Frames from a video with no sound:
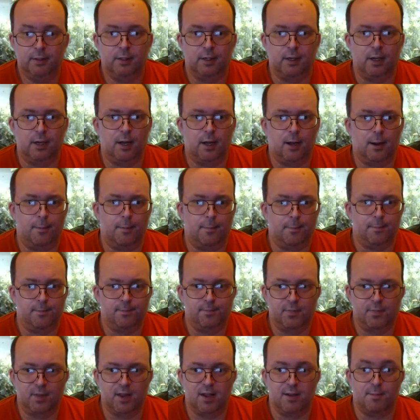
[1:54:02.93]

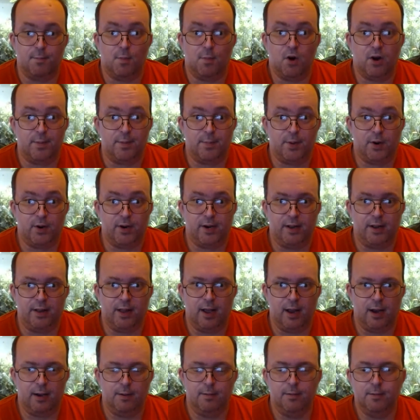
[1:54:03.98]
It might bite you
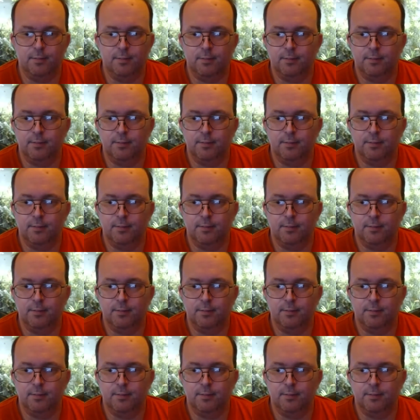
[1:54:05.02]
then.